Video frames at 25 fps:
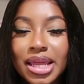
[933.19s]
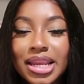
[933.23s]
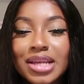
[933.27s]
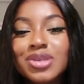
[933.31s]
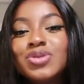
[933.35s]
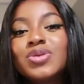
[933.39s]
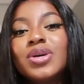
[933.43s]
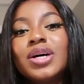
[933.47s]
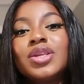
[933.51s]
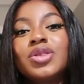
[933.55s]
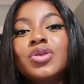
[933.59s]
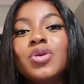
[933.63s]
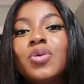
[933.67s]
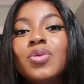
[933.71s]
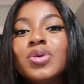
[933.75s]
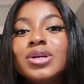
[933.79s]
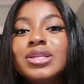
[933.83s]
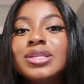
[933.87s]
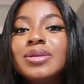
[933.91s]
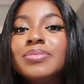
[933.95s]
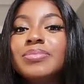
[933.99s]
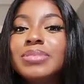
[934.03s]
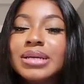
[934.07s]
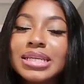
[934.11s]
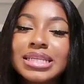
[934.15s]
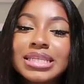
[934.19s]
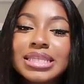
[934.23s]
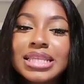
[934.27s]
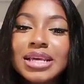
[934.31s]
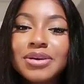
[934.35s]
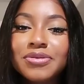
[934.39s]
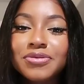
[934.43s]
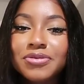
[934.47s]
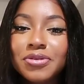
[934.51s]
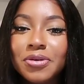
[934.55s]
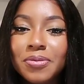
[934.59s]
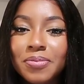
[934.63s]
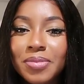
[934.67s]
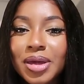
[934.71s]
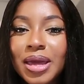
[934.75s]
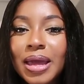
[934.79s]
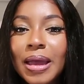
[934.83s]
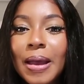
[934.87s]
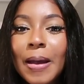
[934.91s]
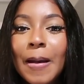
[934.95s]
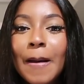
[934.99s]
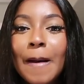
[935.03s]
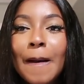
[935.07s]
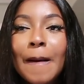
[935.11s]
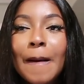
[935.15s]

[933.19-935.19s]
and that's what I thought was the best thing for me.